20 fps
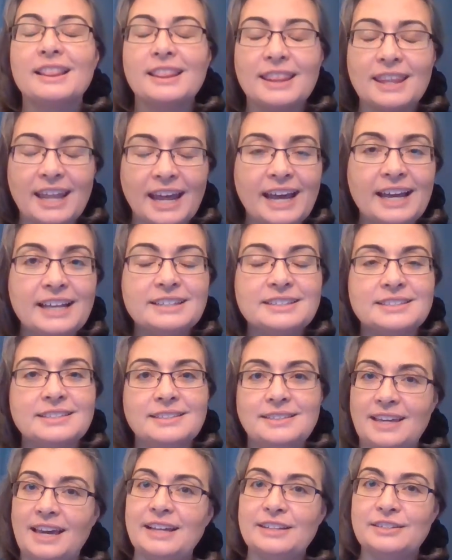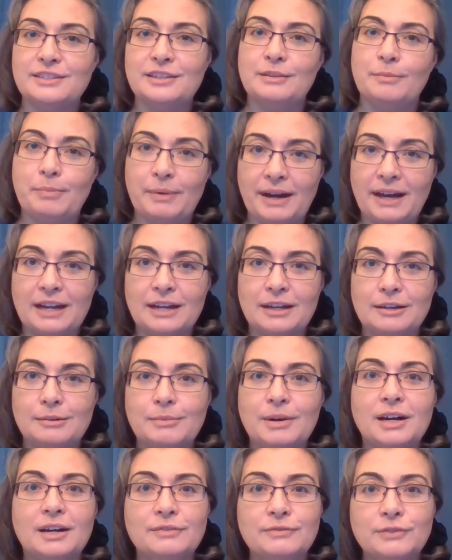let's get to the
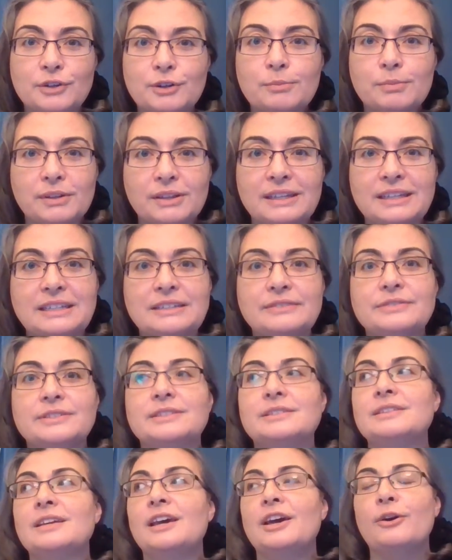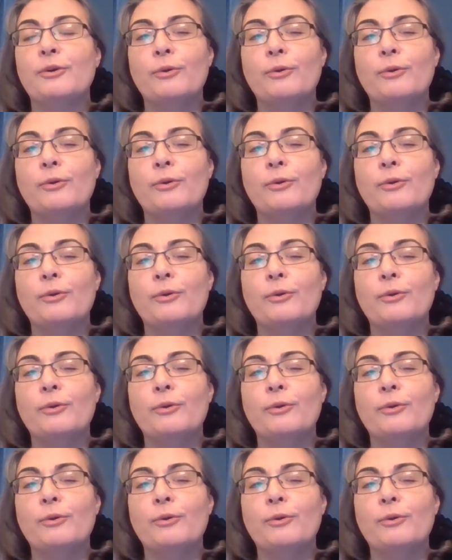bottom of your beliefs